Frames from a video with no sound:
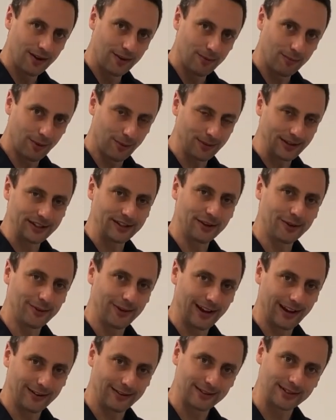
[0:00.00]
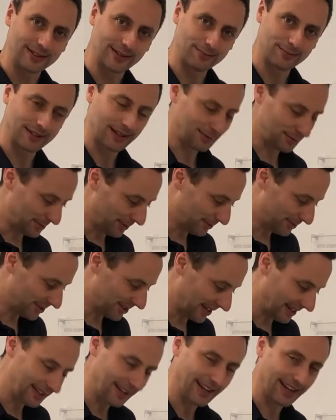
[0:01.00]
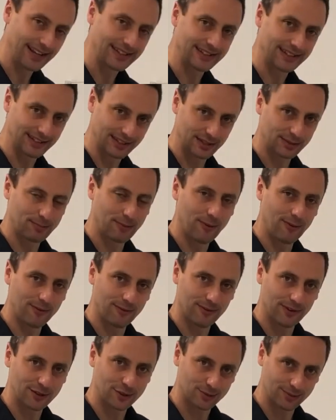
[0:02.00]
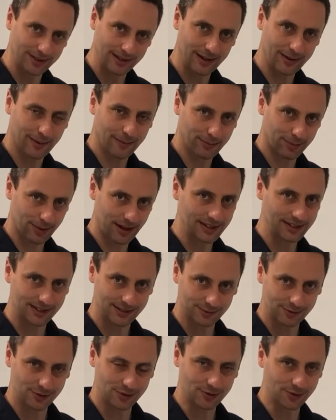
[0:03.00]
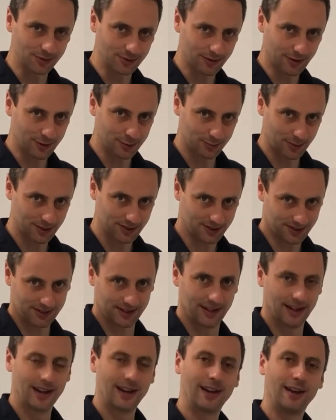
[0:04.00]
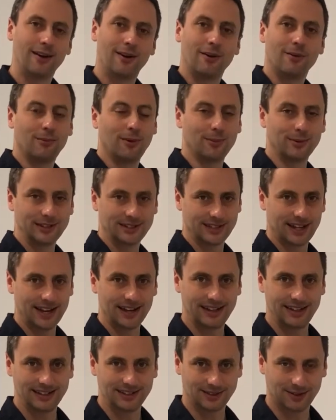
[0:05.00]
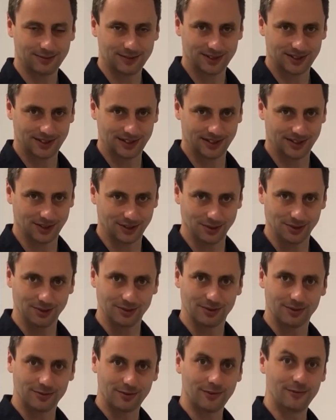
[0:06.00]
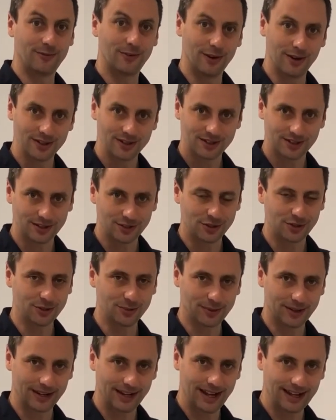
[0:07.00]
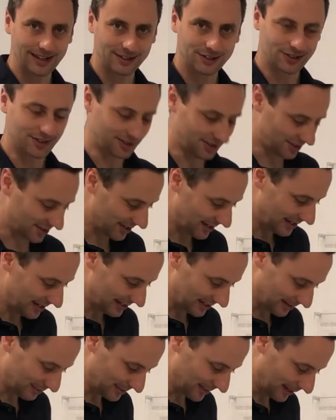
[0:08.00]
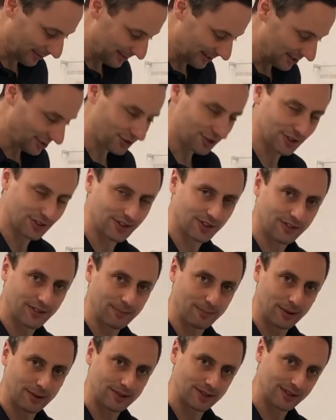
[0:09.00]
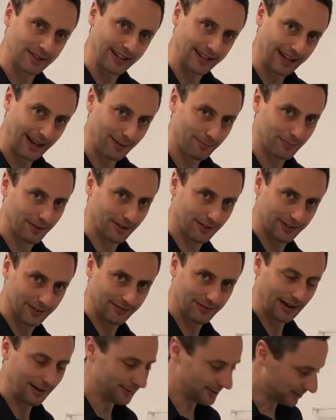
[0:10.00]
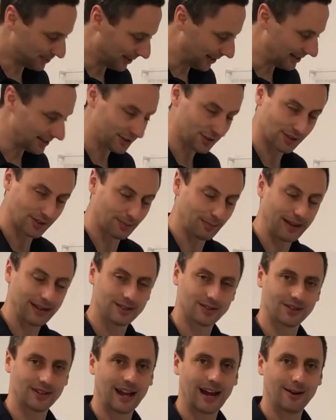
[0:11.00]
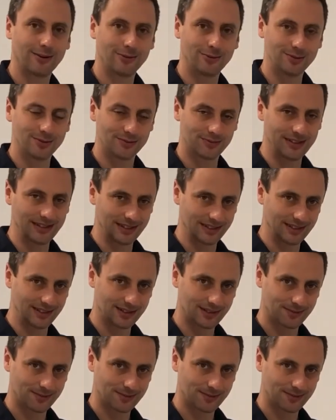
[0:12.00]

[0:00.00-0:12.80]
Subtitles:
What we do here is sometimes people saying they're getting a small flush when they press the reduced flush button. What we say is obviously to reverse the tube connections. Sometimes it's just on the button, it can be on the valve as well, it just depends on how it was fitted.